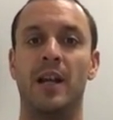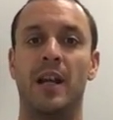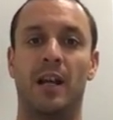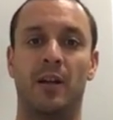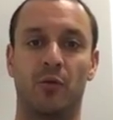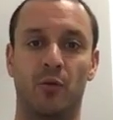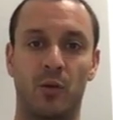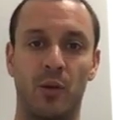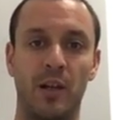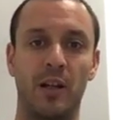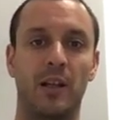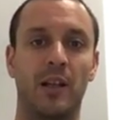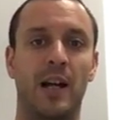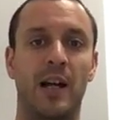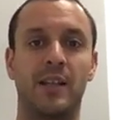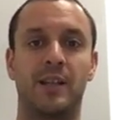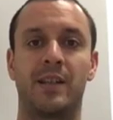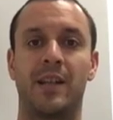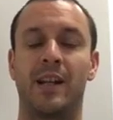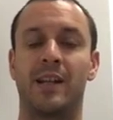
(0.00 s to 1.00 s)
and
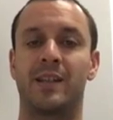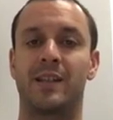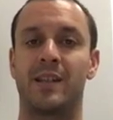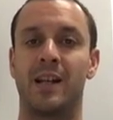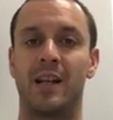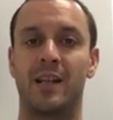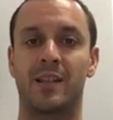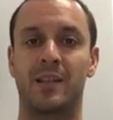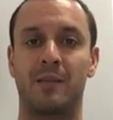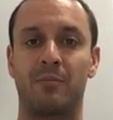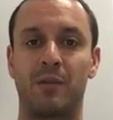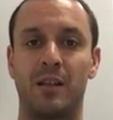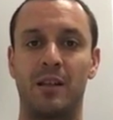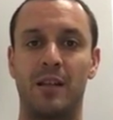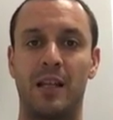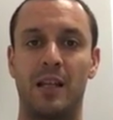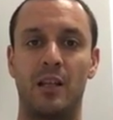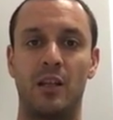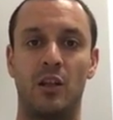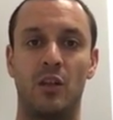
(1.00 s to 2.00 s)
realize that it's not
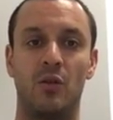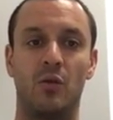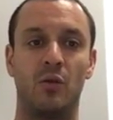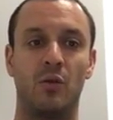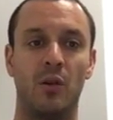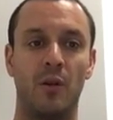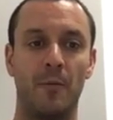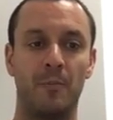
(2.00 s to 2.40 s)
something that you